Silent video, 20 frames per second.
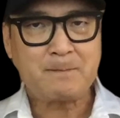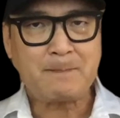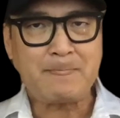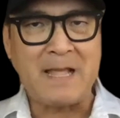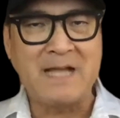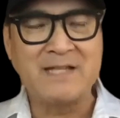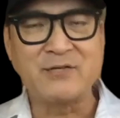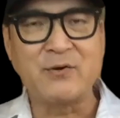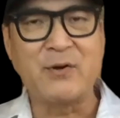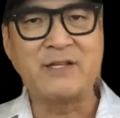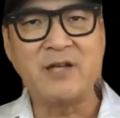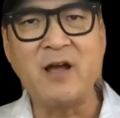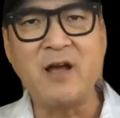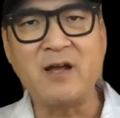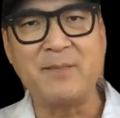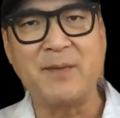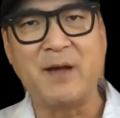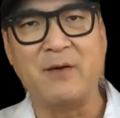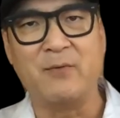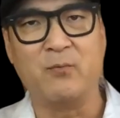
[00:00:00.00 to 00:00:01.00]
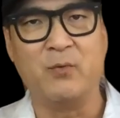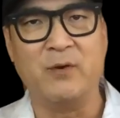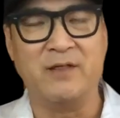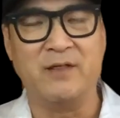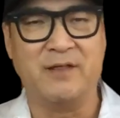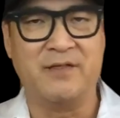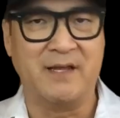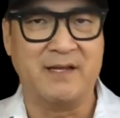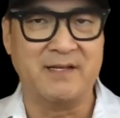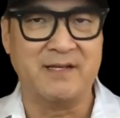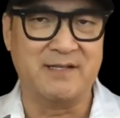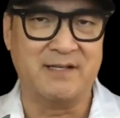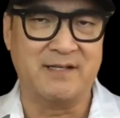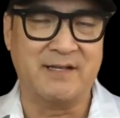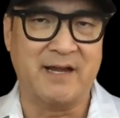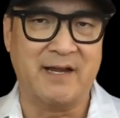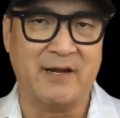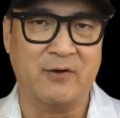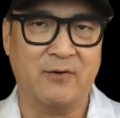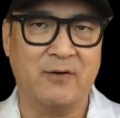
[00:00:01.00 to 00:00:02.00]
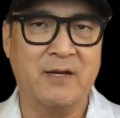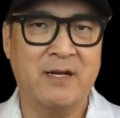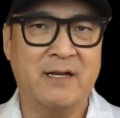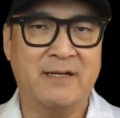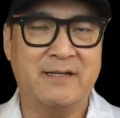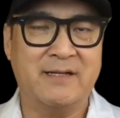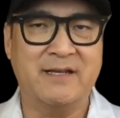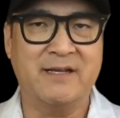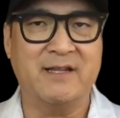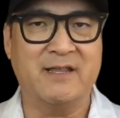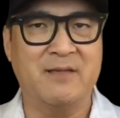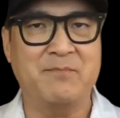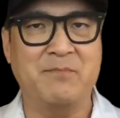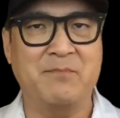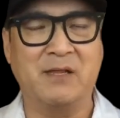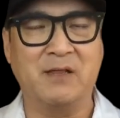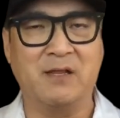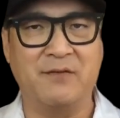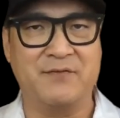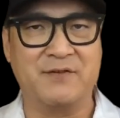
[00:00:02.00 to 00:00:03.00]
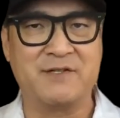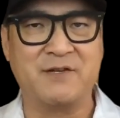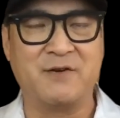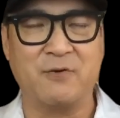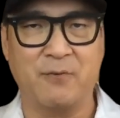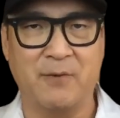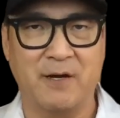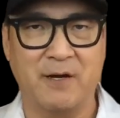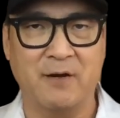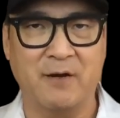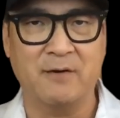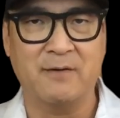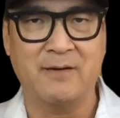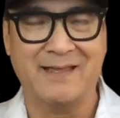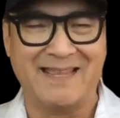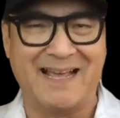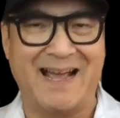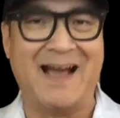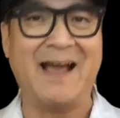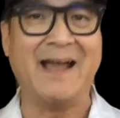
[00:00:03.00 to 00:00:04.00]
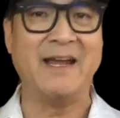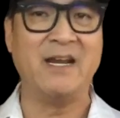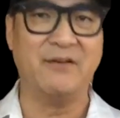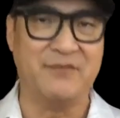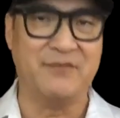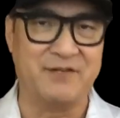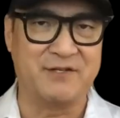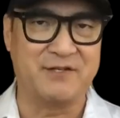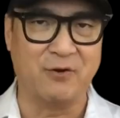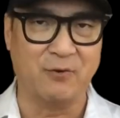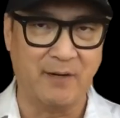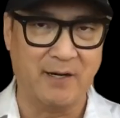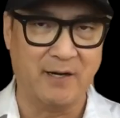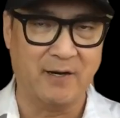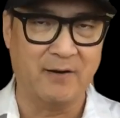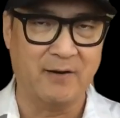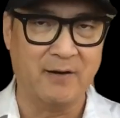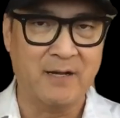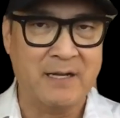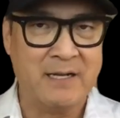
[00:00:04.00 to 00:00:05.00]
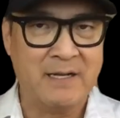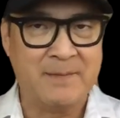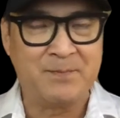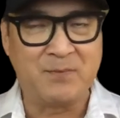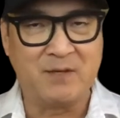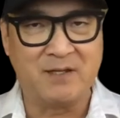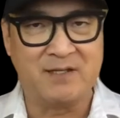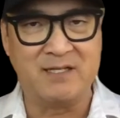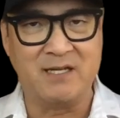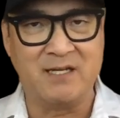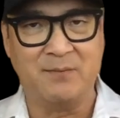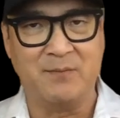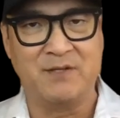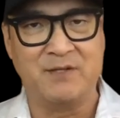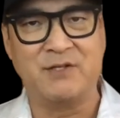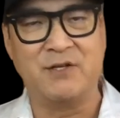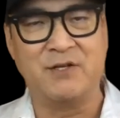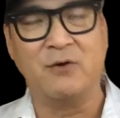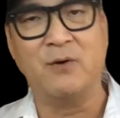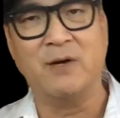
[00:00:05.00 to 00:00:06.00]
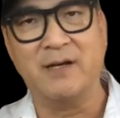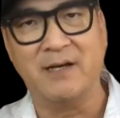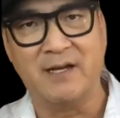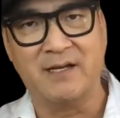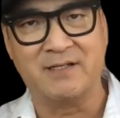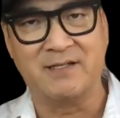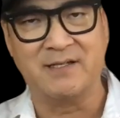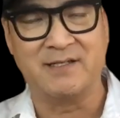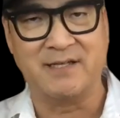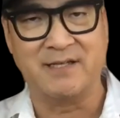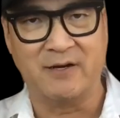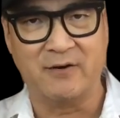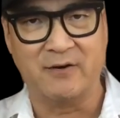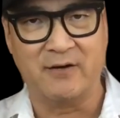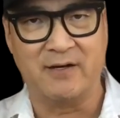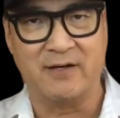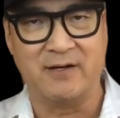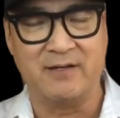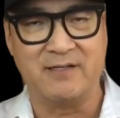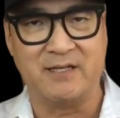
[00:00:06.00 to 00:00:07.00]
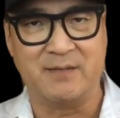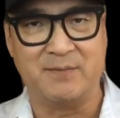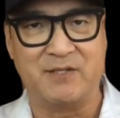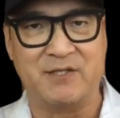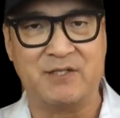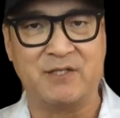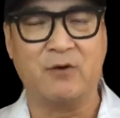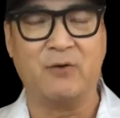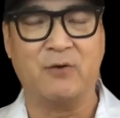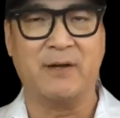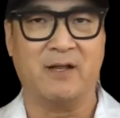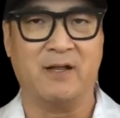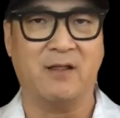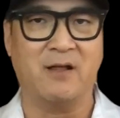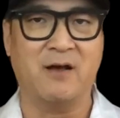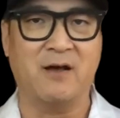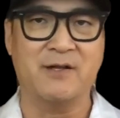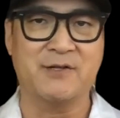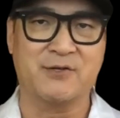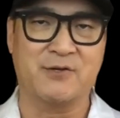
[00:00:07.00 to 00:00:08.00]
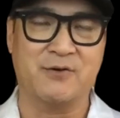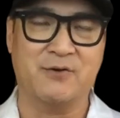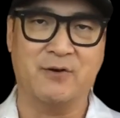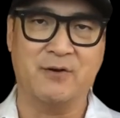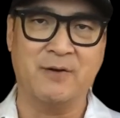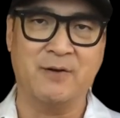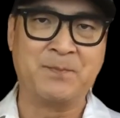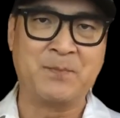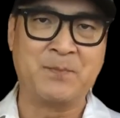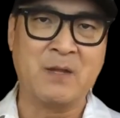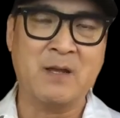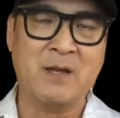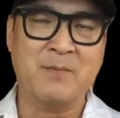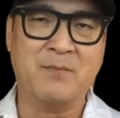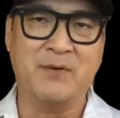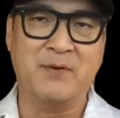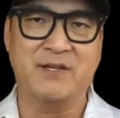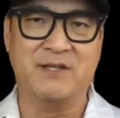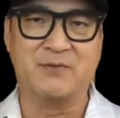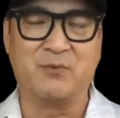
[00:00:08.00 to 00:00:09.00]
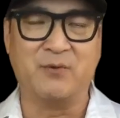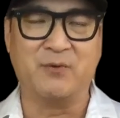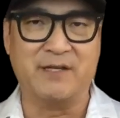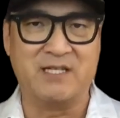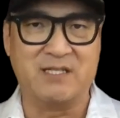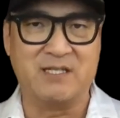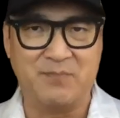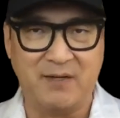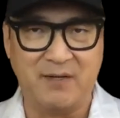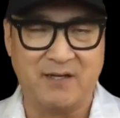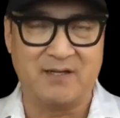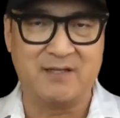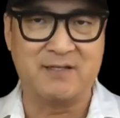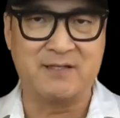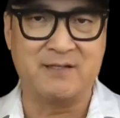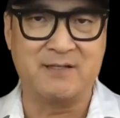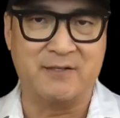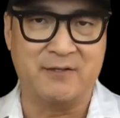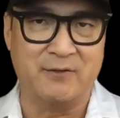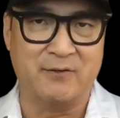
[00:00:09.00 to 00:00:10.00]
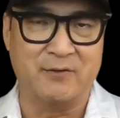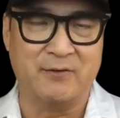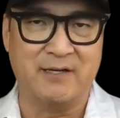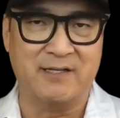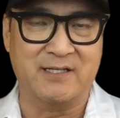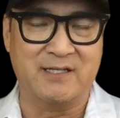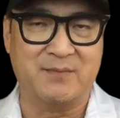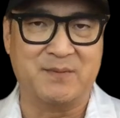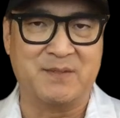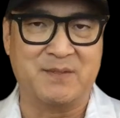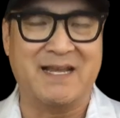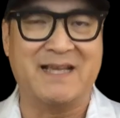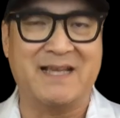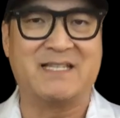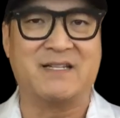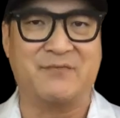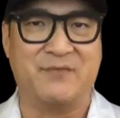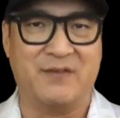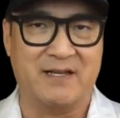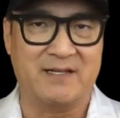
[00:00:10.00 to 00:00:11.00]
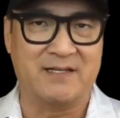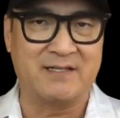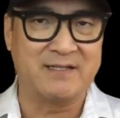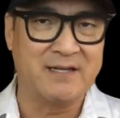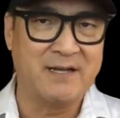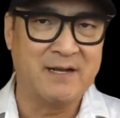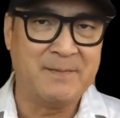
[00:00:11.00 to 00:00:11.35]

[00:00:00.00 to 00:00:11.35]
And so I talk about one of the things that Tiger did in the middle of his career, at the height of his career, that seemed so unnecessary, it seems so illogical, but this really speaks to his obsessiveness